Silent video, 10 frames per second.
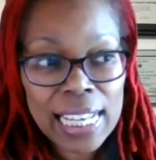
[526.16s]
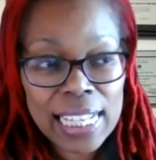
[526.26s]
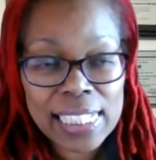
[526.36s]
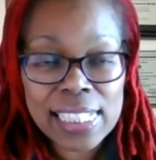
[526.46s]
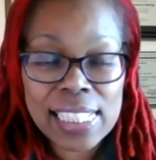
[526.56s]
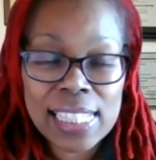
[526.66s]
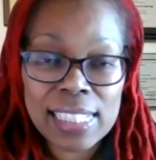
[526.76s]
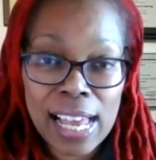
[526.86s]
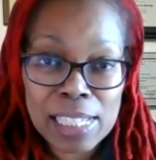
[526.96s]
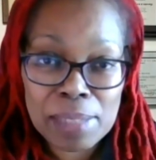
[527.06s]
And the
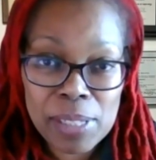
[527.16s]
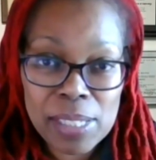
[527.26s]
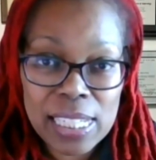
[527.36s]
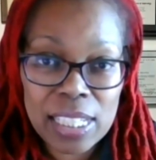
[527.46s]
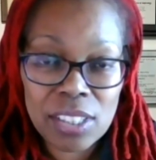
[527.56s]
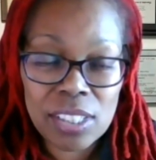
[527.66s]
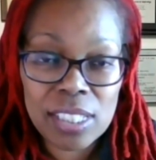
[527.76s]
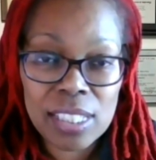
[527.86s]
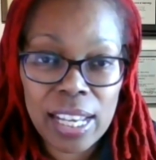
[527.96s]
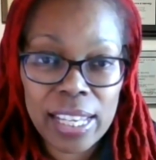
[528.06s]
last
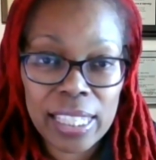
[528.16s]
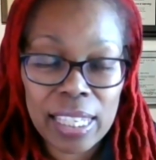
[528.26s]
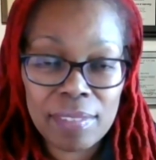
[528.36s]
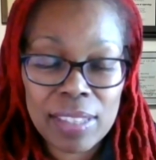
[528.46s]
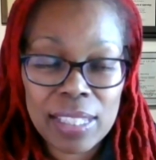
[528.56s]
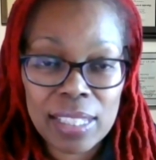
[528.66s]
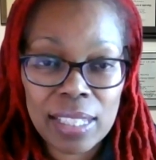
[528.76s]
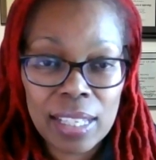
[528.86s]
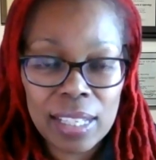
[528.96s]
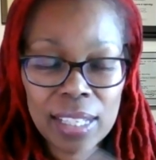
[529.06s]
presentation I
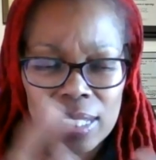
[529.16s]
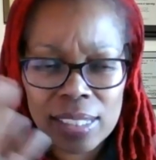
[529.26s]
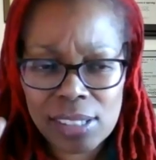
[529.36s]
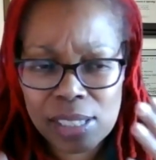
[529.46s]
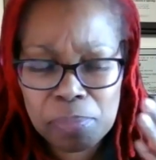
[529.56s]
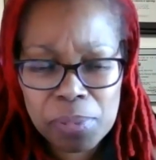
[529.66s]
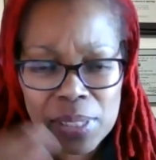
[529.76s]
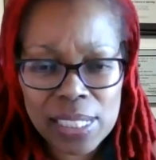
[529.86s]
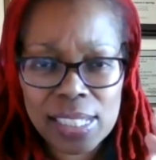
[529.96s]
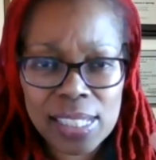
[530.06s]
just
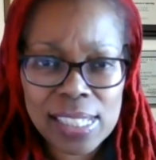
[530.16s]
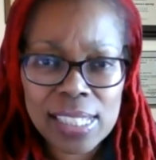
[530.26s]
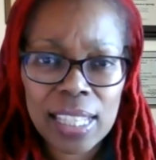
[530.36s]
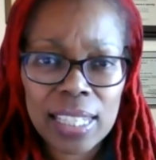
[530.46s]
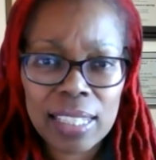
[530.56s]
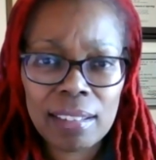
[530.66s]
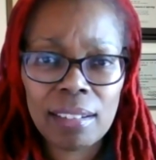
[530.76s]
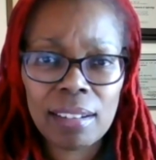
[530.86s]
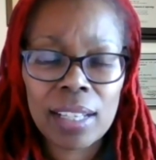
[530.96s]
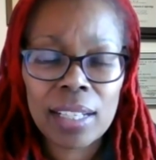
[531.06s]
presented the skinny
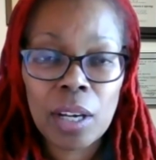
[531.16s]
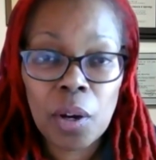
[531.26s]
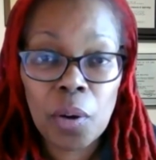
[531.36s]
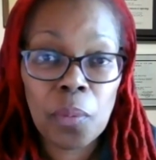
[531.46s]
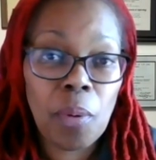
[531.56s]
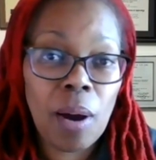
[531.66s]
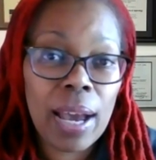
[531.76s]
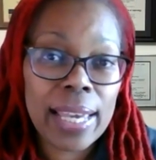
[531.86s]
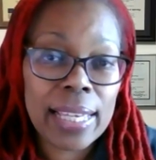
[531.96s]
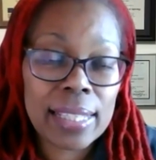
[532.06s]
on
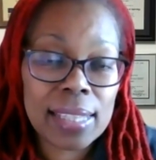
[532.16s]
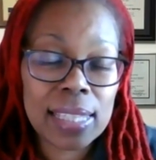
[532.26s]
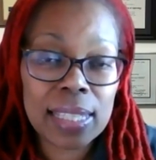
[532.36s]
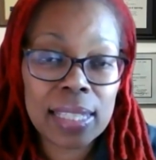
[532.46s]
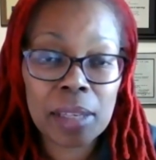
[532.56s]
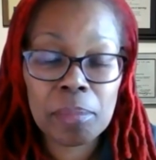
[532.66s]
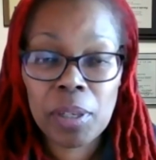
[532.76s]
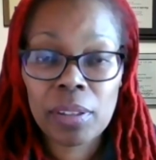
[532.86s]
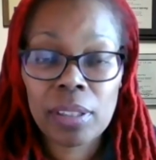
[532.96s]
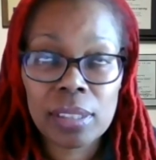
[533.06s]
why the
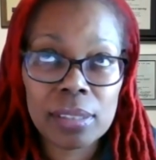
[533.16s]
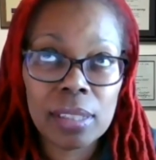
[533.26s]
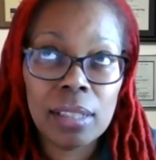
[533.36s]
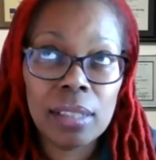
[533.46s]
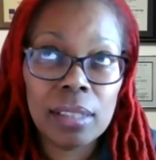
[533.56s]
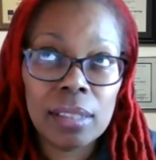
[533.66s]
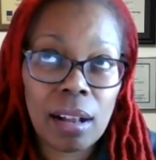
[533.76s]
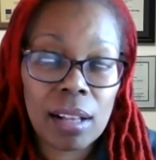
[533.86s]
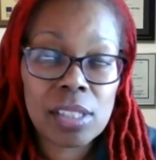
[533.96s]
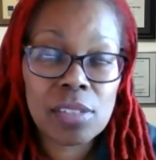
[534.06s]
American
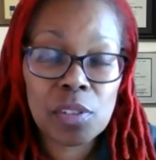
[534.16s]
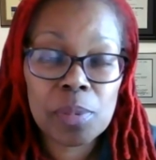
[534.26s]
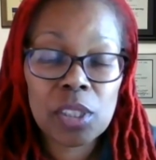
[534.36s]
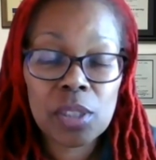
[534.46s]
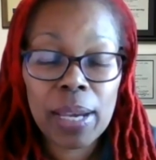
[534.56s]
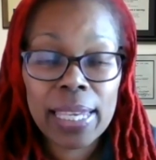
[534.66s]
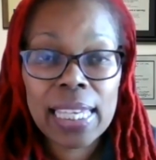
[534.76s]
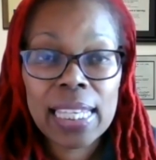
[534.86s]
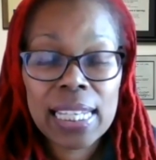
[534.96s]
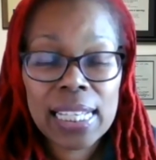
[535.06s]
College of
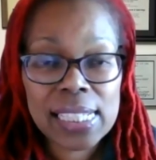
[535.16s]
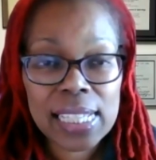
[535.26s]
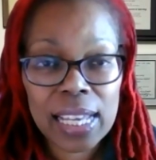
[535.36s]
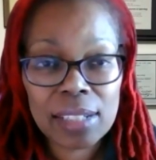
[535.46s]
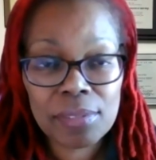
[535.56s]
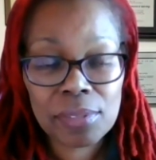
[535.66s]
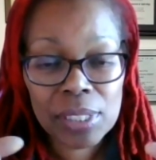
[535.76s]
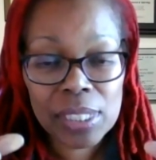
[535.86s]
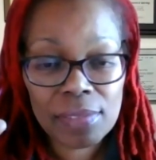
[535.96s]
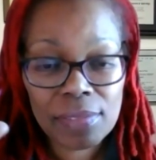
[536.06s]
OBGYN has kind of
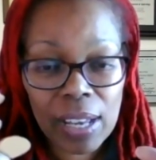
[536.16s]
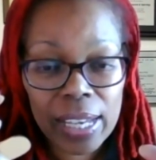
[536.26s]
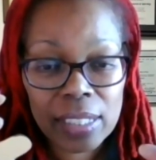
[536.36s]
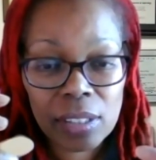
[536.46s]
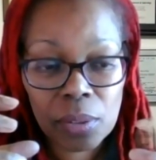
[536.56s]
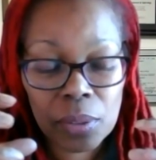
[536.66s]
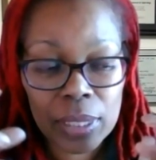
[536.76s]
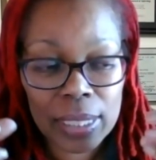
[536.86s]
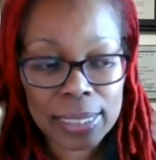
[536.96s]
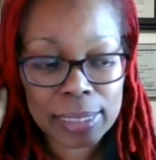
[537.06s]
redefined
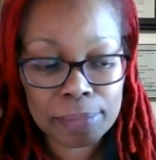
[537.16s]
or